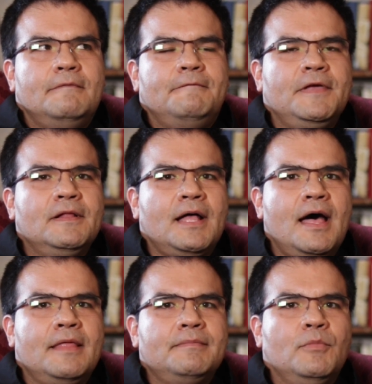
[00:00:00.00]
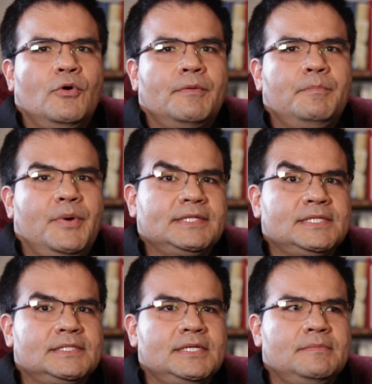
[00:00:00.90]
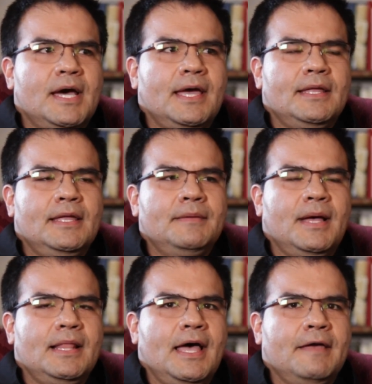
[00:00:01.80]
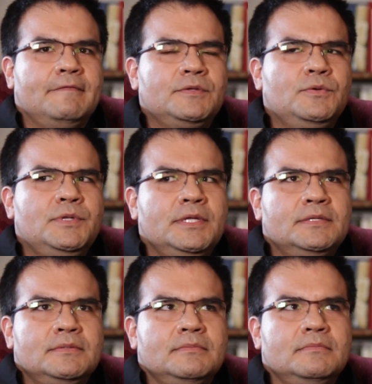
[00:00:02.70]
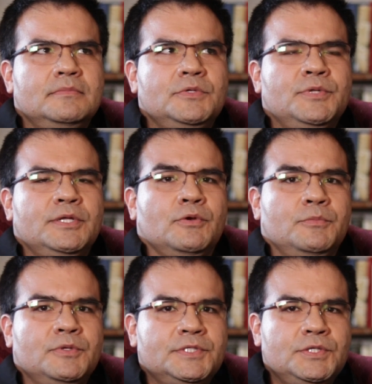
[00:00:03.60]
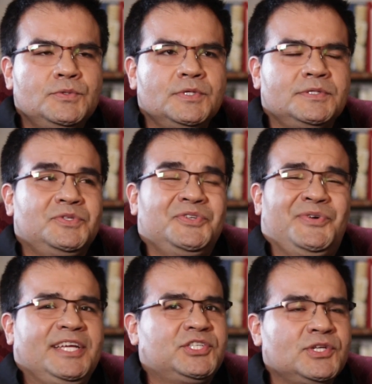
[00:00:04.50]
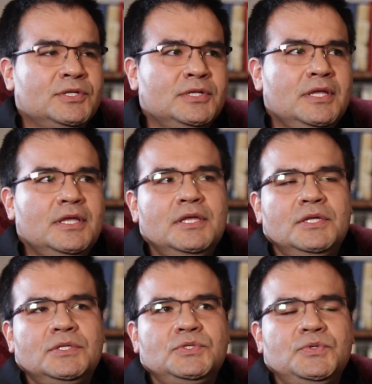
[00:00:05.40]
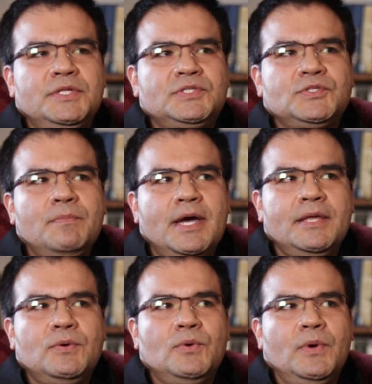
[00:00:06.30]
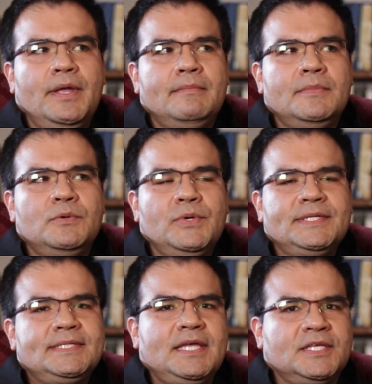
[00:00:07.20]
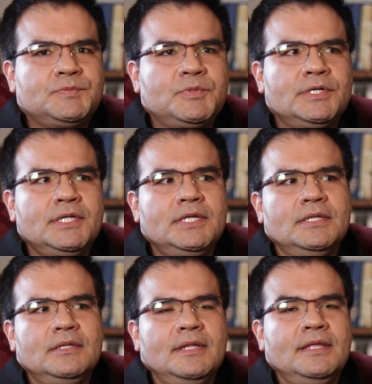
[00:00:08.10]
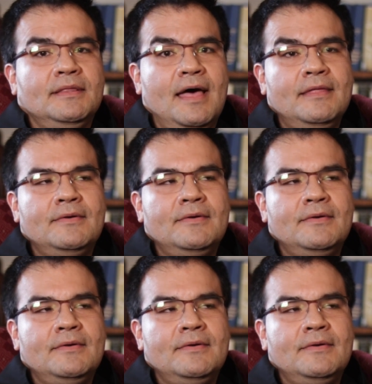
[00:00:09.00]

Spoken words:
feel God more presence in my life. You need community, you need direction, you need somebody who is expert in that